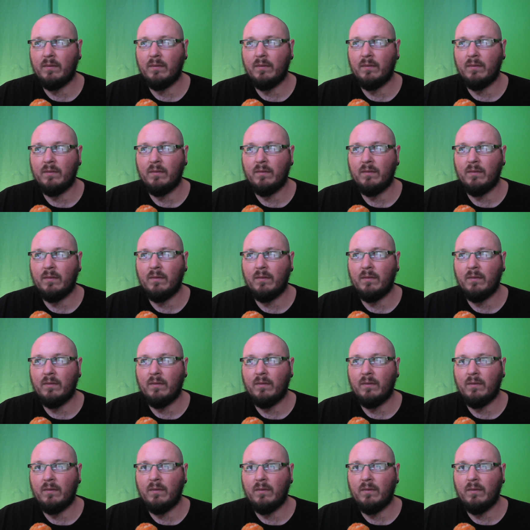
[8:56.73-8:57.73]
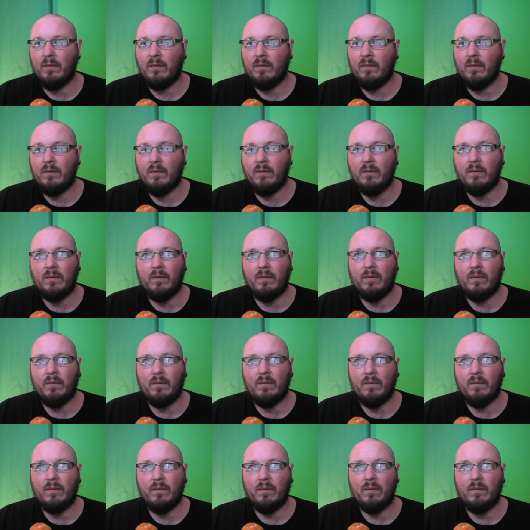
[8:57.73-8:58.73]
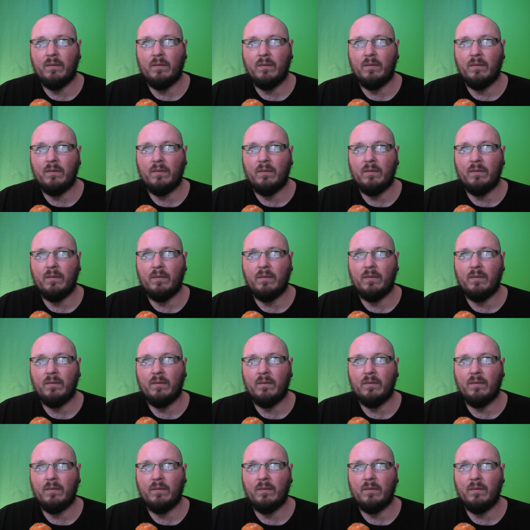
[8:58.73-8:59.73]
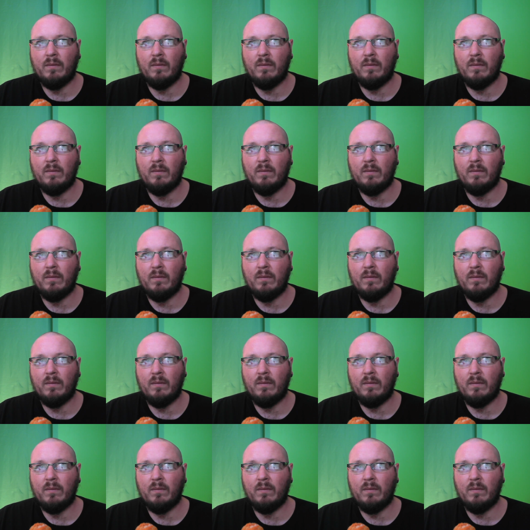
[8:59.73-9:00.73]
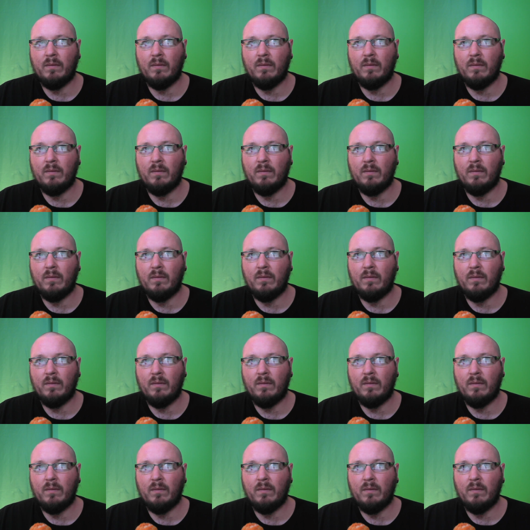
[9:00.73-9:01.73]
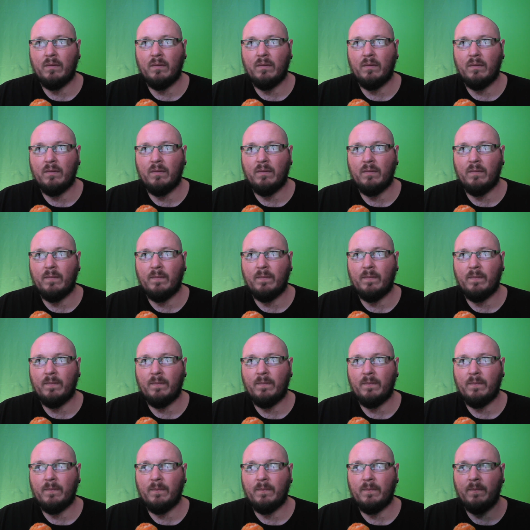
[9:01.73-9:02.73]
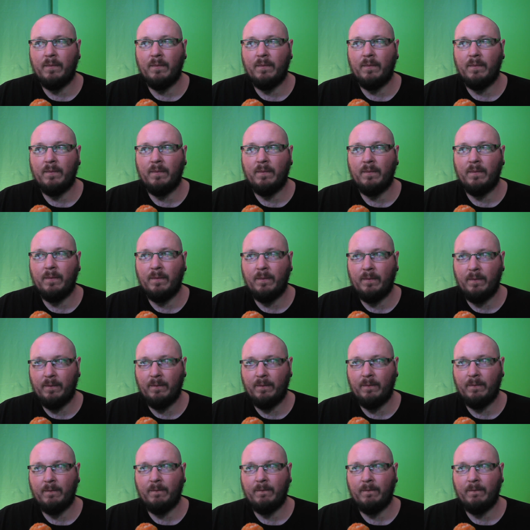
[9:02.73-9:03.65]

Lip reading: (no one is talking)